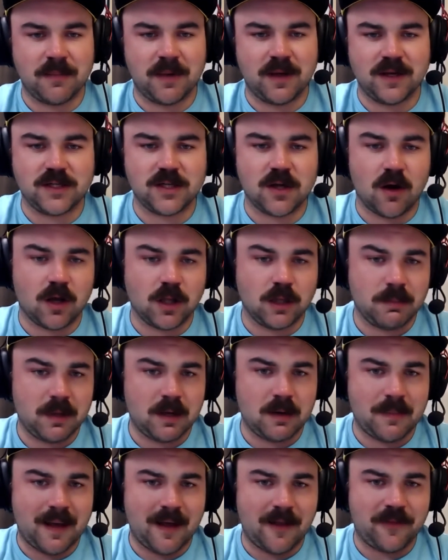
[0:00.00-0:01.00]
Going to talk a little bit
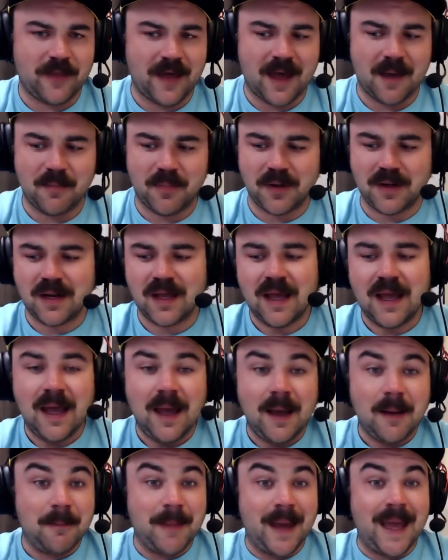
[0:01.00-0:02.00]
about that, but
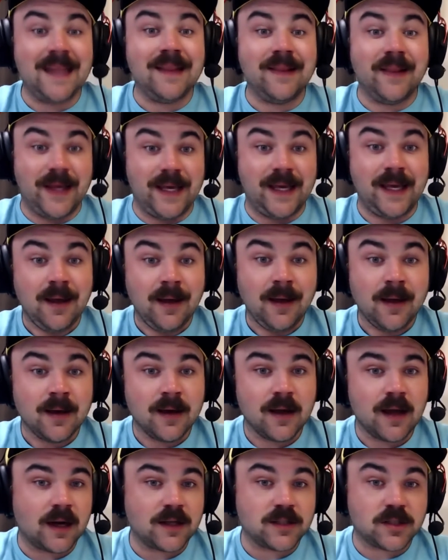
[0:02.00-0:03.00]
mainly
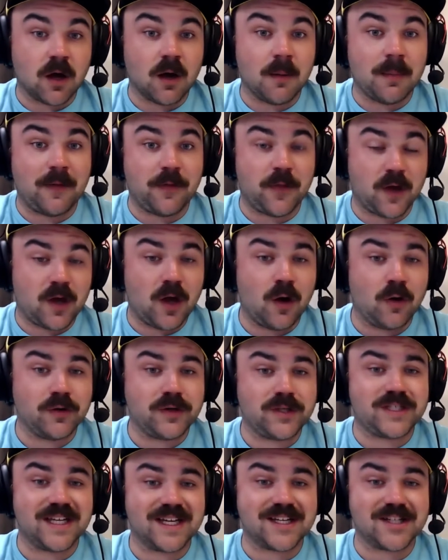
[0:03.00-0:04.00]
got to talk about the Coke
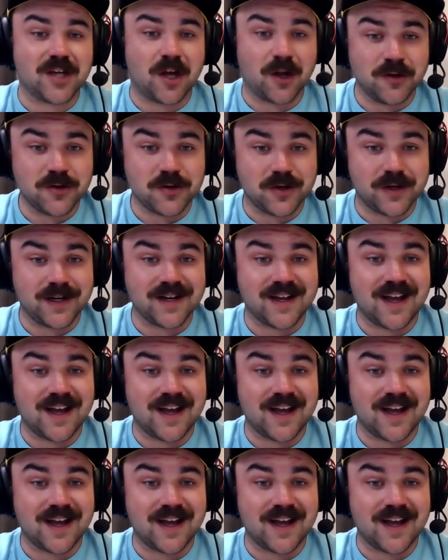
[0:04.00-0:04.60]
600.